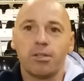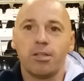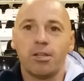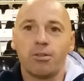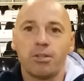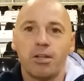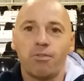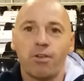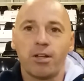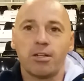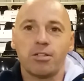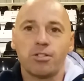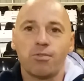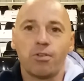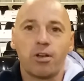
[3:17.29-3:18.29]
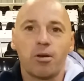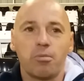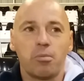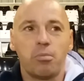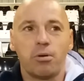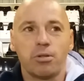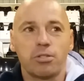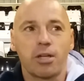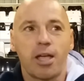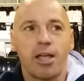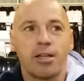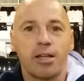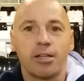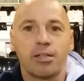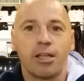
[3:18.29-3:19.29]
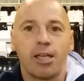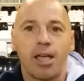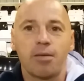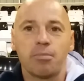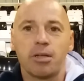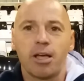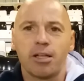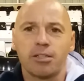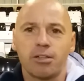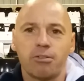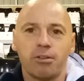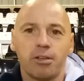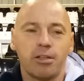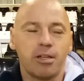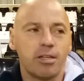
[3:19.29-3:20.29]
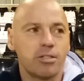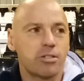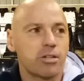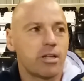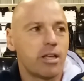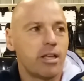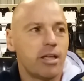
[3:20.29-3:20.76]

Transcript: the advantage of a couple of points ahead and the game in hand, I think it is.